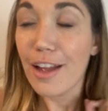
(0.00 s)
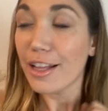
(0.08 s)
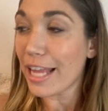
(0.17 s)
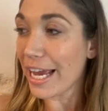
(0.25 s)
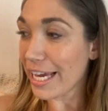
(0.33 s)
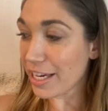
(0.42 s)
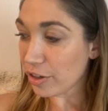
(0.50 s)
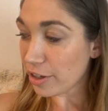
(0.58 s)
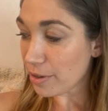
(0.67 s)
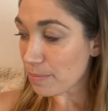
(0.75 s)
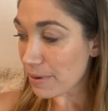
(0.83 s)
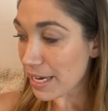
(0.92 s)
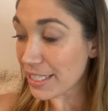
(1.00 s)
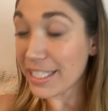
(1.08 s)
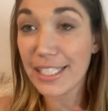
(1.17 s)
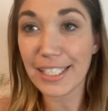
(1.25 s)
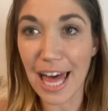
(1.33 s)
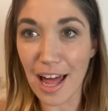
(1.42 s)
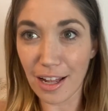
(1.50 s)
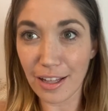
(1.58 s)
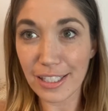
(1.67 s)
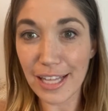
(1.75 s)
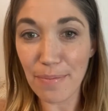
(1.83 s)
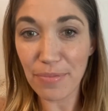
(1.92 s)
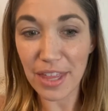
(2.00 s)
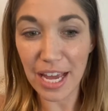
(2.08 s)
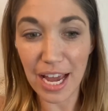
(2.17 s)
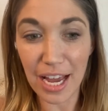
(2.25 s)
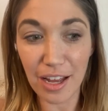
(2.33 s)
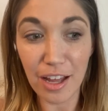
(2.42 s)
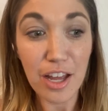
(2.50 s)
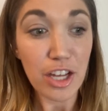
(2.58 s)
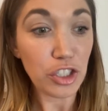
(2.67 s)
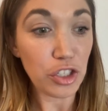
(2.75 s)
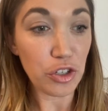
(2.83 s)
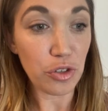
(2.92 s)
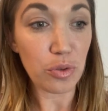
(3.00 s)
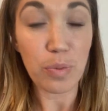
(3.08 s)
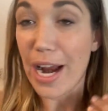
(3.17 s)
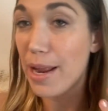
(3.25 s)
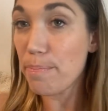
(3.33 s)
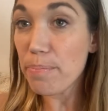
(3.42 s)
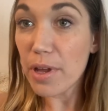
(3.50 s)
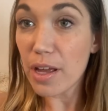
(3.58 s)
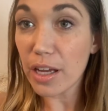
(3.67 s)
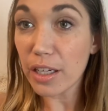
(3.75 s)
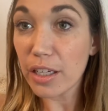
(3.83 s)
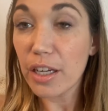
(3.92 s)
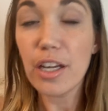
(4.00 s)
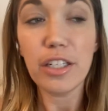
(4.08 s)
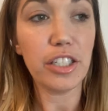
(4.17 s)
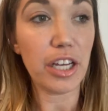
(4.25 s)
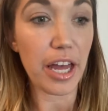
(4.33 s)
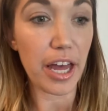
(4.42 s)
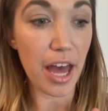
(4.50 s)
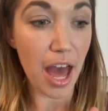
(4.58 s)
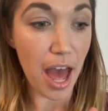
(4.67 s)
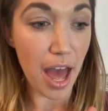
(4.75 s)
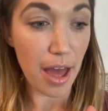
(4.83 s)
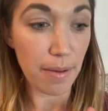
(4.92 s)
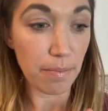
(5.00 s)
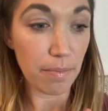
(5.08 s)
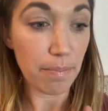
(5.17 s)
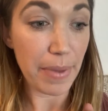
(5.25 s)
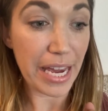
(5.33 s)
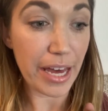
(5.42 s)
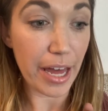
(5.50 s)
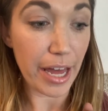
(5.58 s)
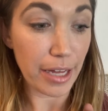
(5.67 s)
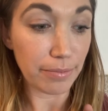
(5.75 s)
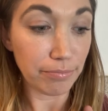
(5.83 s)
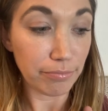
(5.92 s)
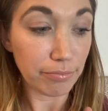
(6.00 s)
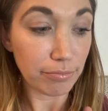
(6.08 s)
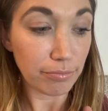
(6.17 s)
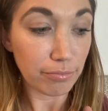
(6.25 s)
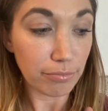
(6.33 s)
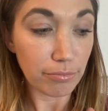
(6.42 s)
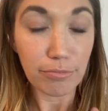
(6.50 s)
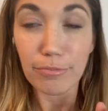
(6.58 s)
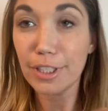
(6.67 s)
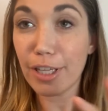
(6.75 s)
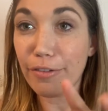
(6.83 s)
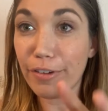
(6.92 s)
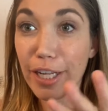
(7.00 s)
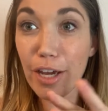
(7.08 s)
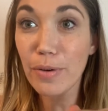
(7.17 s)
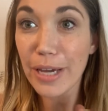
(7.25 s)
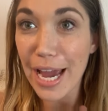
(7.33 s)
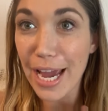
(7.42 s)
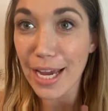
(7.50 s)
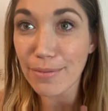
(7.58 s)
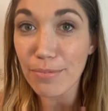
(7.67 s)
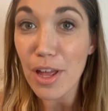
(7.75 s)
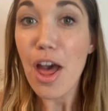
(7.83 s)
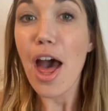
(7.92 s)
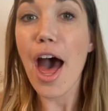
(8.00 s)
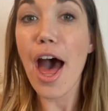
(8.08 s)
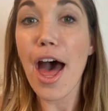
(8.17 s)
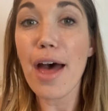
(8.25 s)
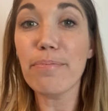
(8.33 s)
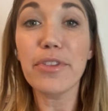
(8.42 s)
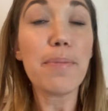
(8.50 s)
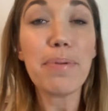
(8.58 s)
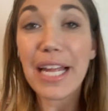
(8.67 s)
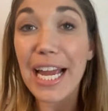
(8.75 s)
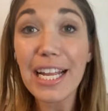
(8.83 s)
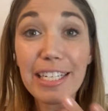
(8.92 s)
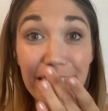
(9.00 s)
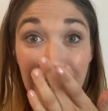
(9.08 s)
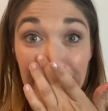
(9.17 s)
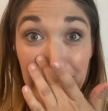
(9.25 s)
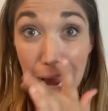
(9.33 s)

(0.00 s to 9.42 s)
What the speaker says: Like it could be to sell something, to write a book, to make a video game. The plan doesn't